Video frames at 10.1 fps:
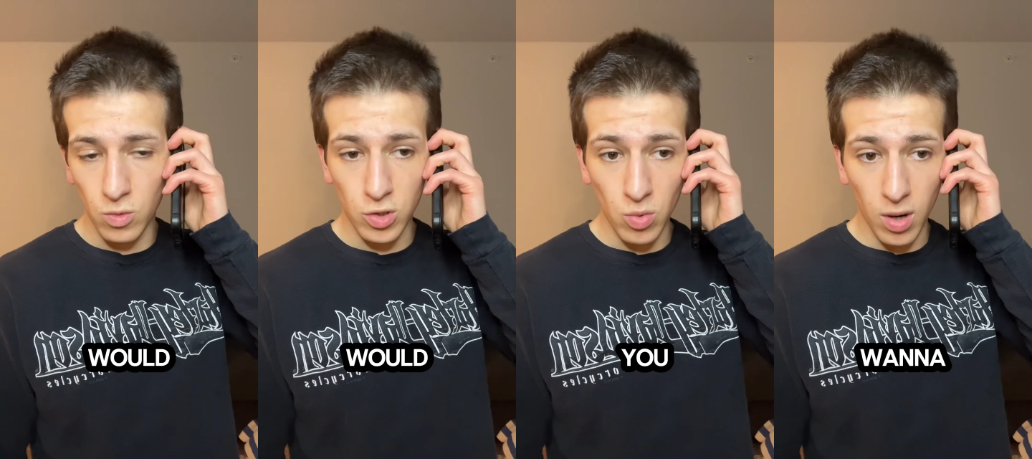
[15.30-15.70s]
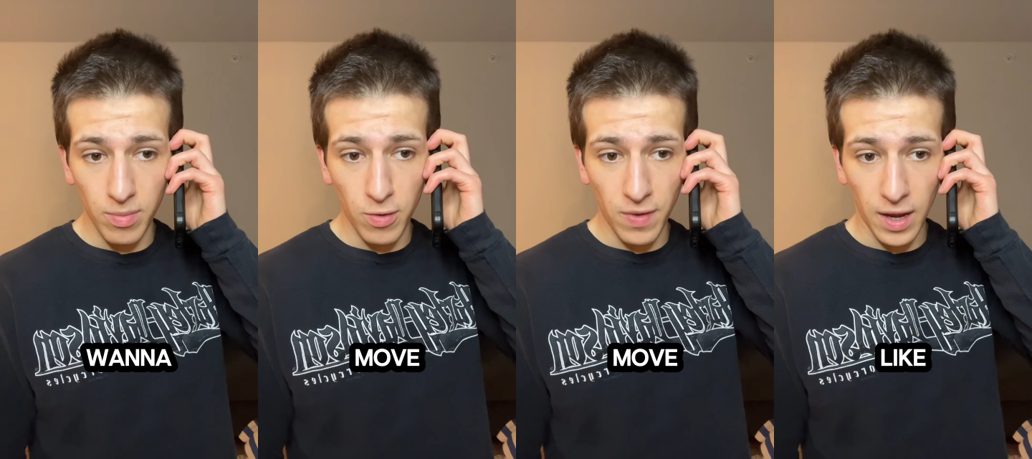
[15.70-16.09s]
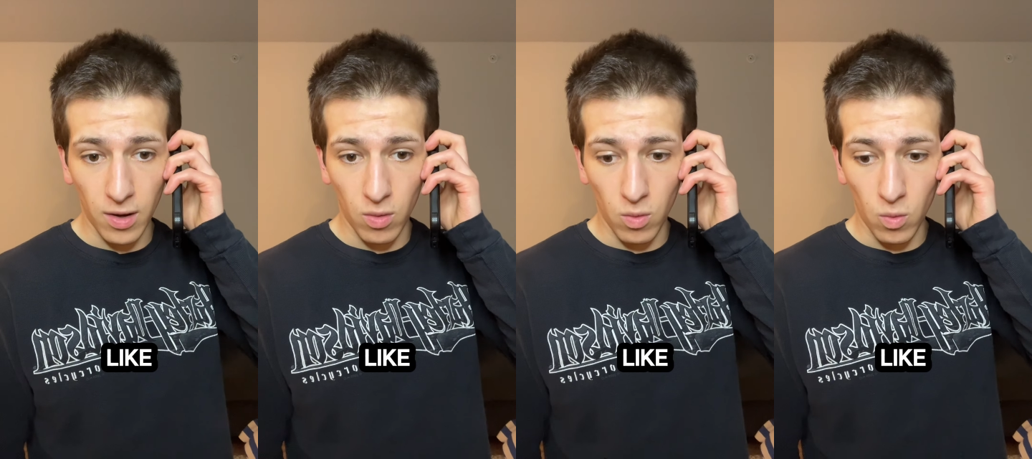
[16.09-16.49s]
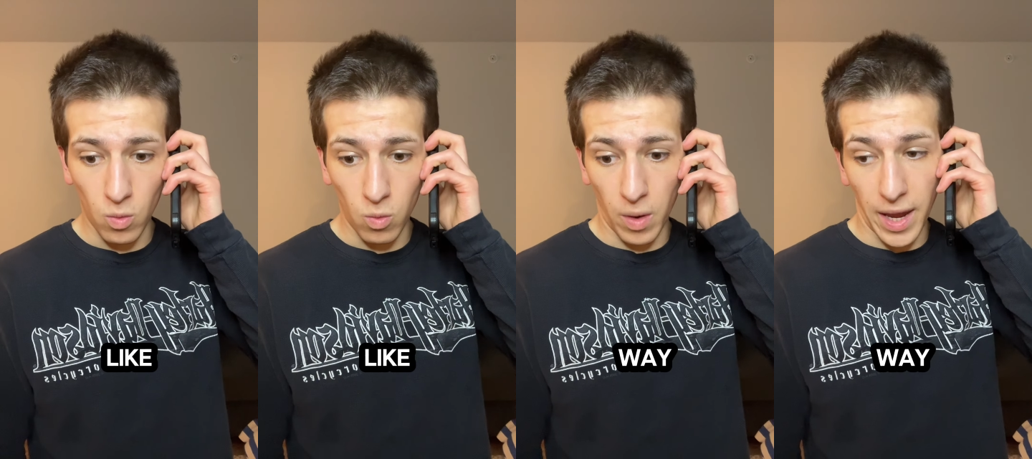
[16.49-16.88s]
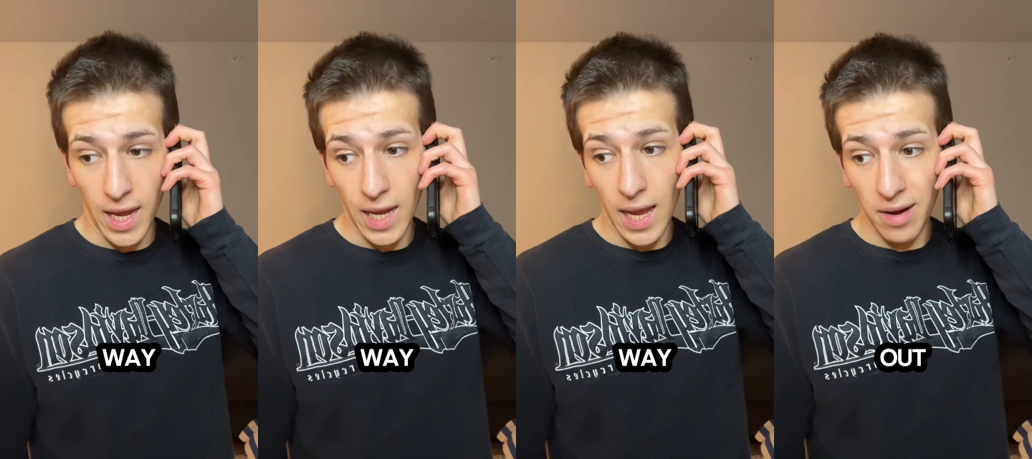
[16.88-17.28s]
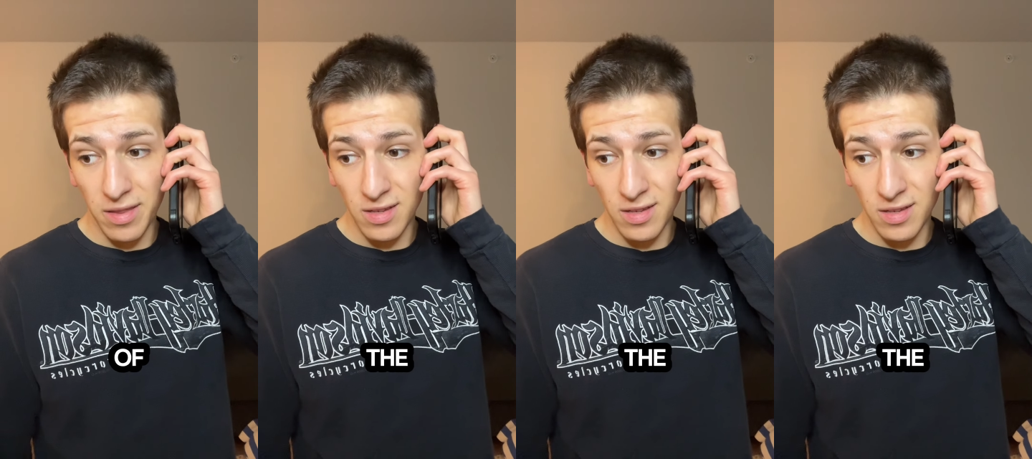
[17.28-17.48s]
Would you want to move, like, way out of the